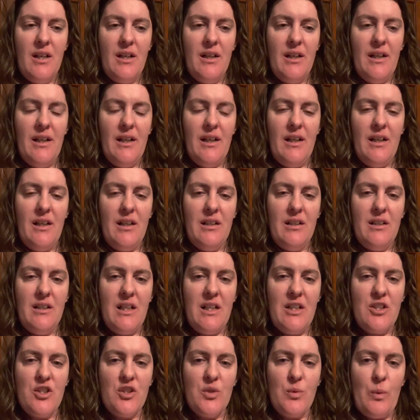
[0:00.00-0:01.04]
And
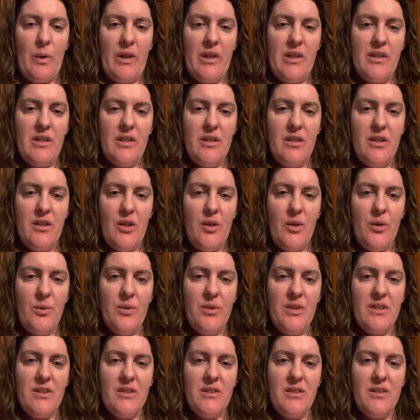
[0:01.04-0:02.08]
I just wanted to
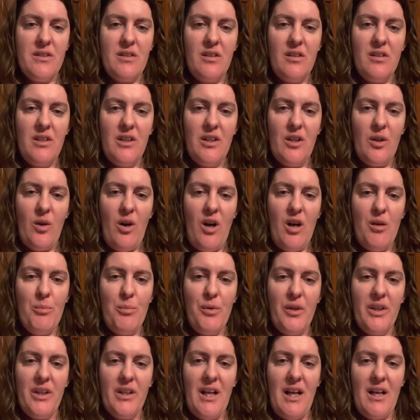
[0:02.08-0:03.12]
note this, our
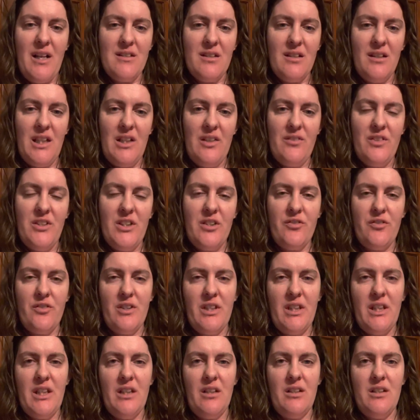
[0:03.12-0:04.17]
book has 11
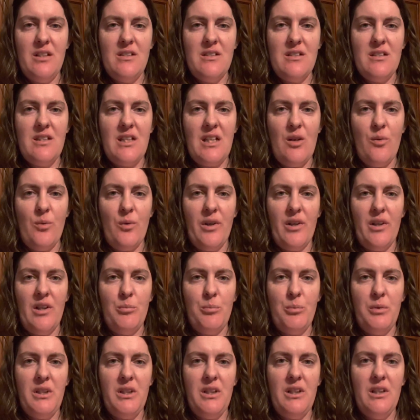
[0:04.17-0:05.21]
different theories that we're going to
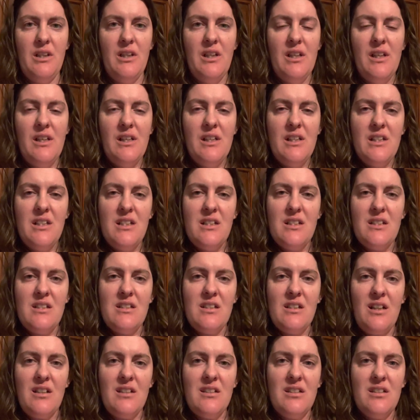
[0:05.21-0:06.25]
be
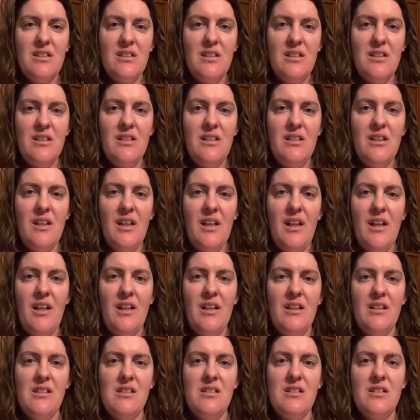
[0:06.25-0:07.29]
discussing,
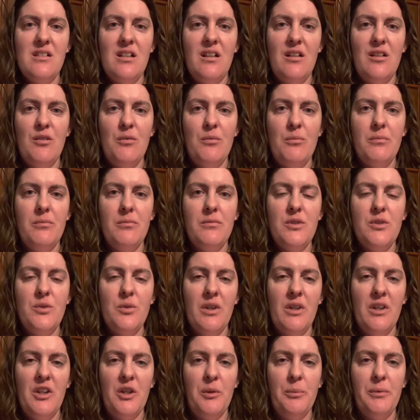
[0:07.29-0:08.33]
and
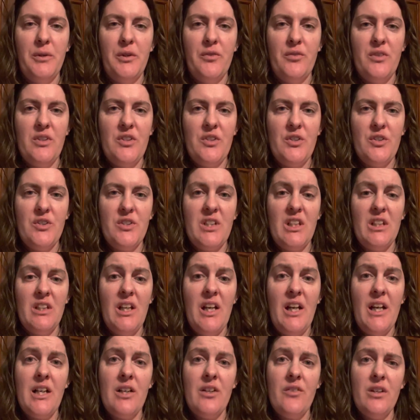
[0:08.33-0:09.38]
doing a little bit of research
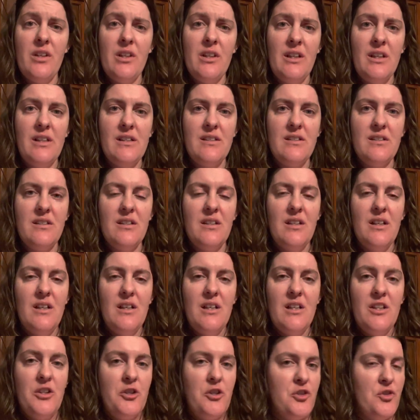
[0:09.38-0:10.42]
online, I realized
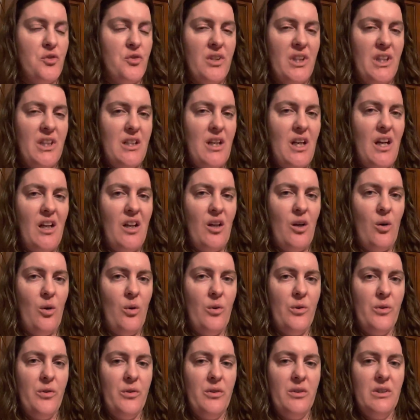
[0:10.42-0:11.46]
there's really not a
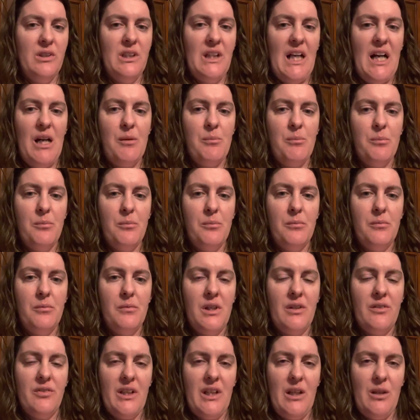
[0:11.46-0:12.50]
whole lot
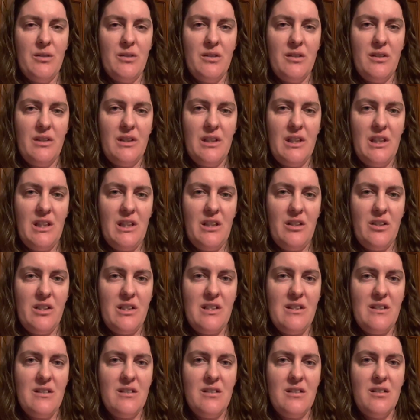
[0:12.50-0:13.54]
of counseling
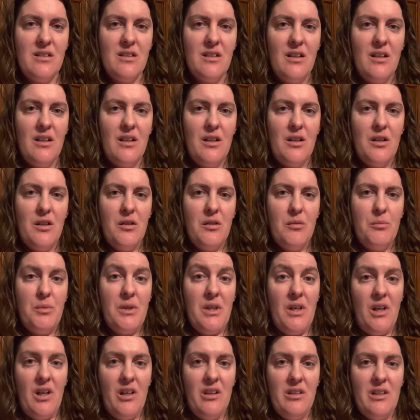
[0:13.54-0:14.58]
theories
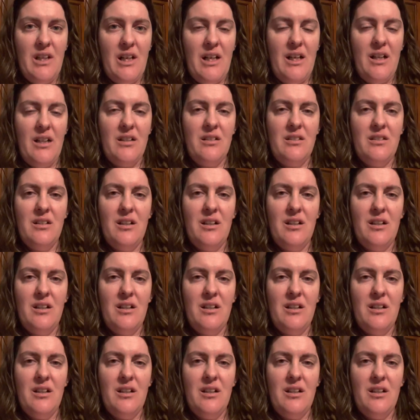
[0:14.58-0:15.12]
beyond that.